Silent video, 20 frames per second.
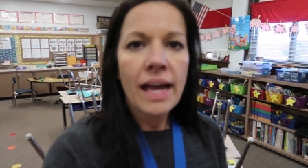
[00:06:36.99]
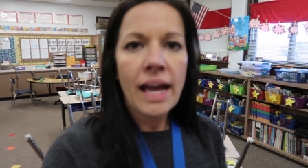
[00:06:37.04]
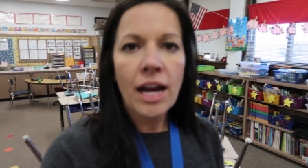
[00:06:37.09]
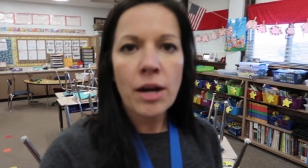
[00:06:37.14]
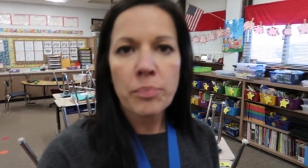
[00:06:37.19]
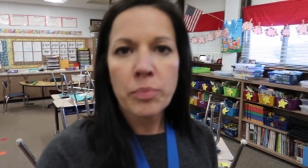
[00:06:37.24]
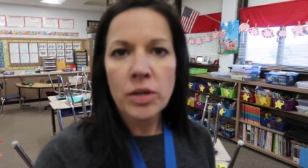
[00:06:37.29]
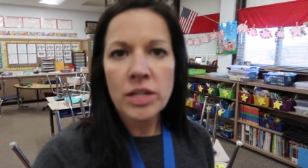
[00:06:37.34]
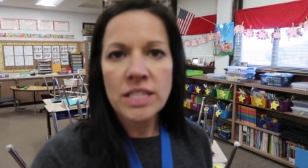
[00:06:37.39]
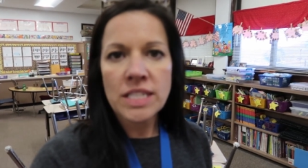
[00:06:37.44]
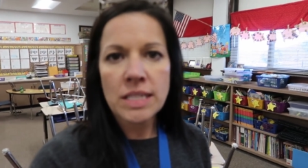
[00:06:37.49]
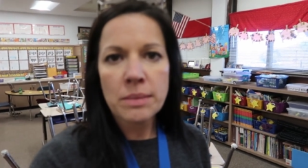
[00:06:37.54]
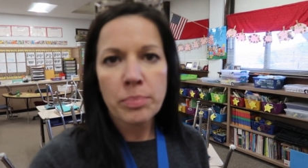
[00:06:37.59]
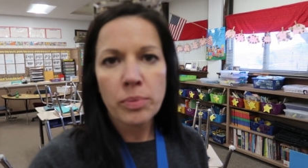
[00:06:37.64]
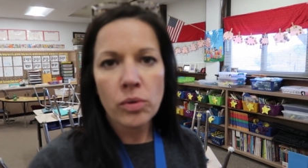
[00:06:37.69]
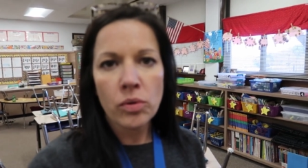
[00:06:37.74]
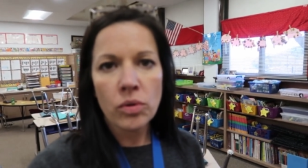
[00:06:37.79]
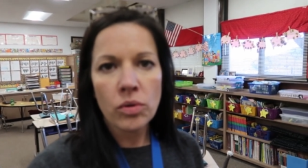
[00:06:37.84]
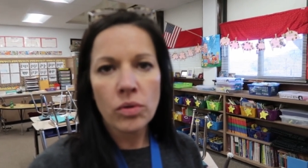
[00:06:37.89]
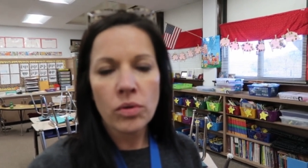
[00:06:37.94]
Our
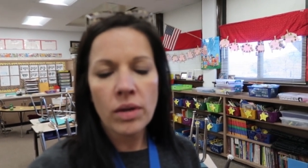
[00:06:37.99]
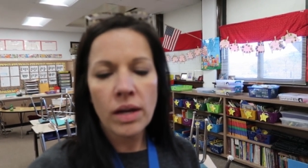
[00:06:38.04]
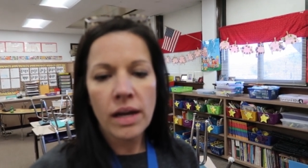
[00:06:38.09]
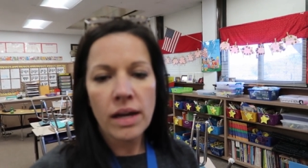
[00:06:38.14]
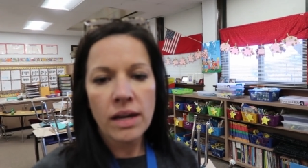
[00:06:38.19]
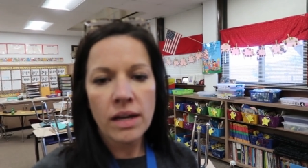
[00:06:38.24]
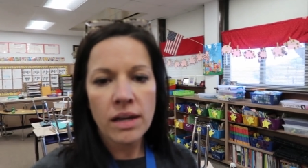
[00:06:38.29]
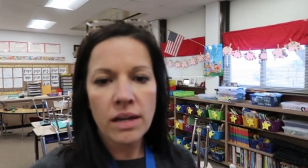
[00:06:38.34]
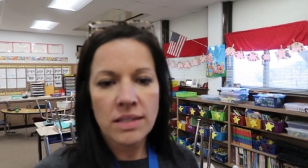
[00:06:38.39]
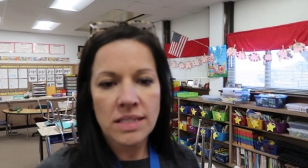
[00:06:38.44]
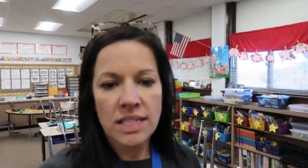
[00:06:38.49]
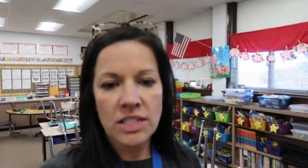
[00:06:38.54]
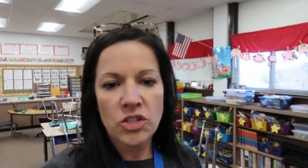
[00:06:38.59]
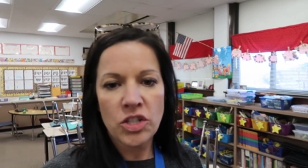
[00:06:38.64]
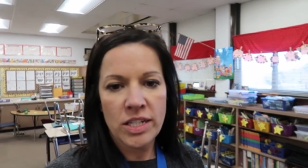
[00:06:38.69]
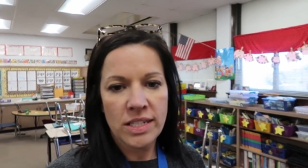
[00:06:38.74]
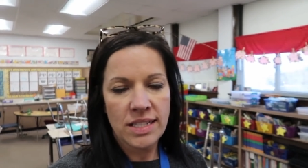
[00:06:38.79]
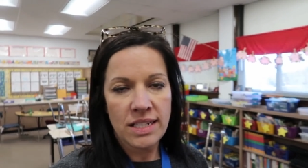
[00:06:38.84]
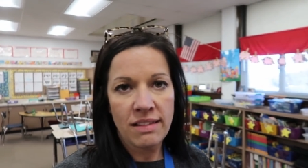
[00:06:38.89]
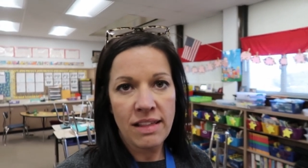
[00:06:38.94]
principal uh,
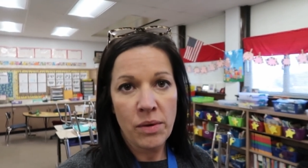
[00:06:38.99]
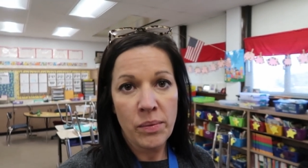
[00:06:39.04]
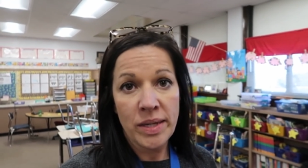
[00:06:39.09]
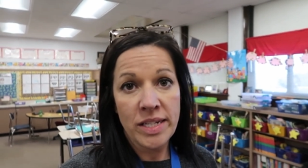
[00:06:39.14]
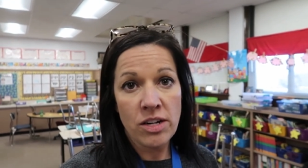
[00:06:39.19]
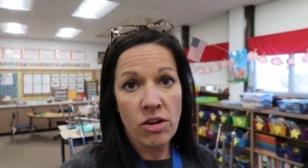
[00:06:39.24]
suggested that we